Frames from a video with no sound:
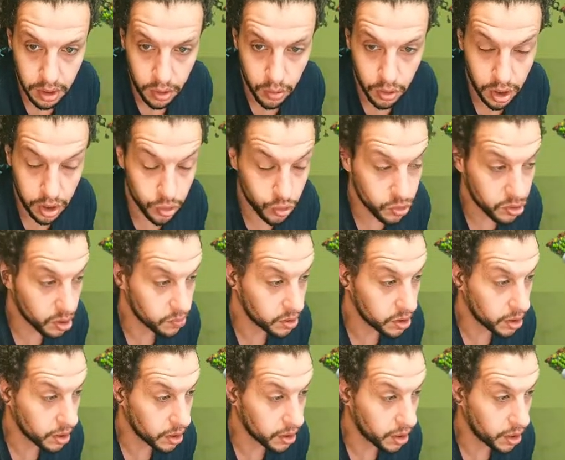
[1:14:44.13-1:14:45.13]
Yeah, we can do
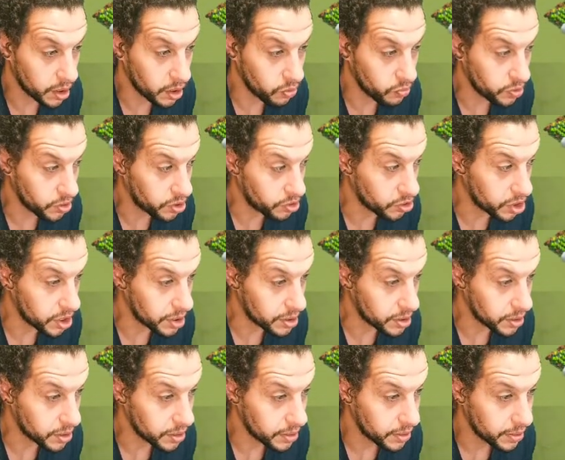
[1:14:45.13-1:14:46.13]
something like that. That would be
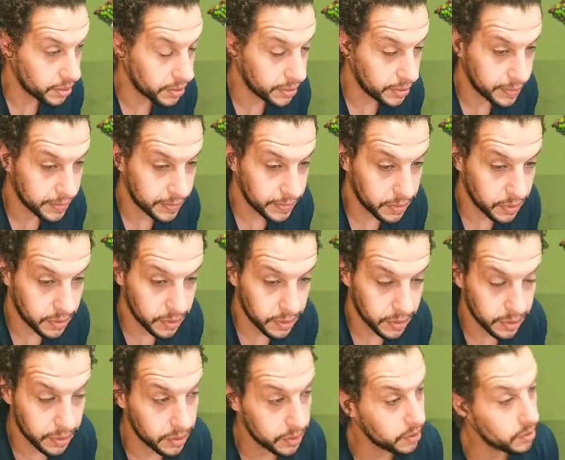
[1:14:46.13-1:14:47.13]
crazy.
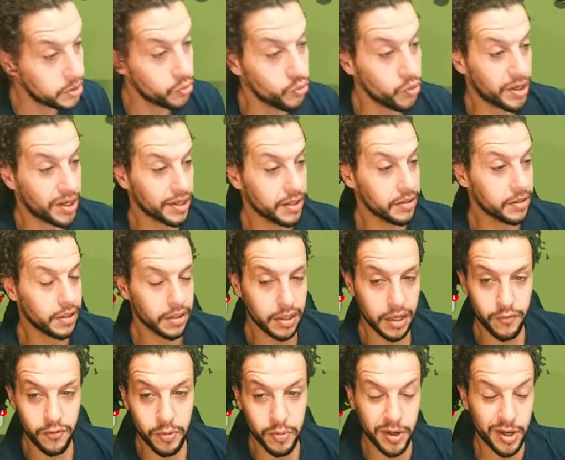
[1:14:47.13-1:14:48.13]
Then we can
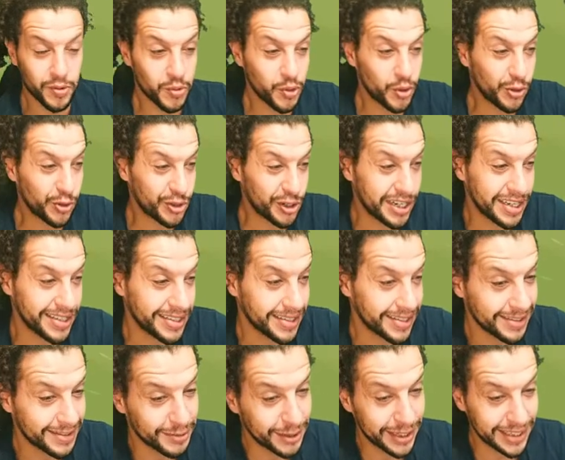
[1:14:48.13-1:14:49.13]
everybody will go
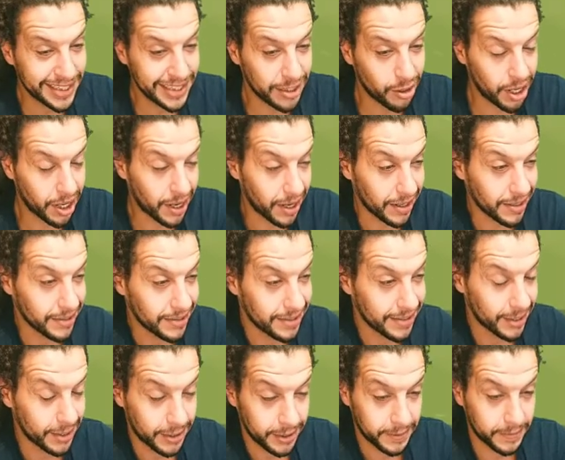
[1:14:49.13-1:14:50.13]
crazy Want to see your account.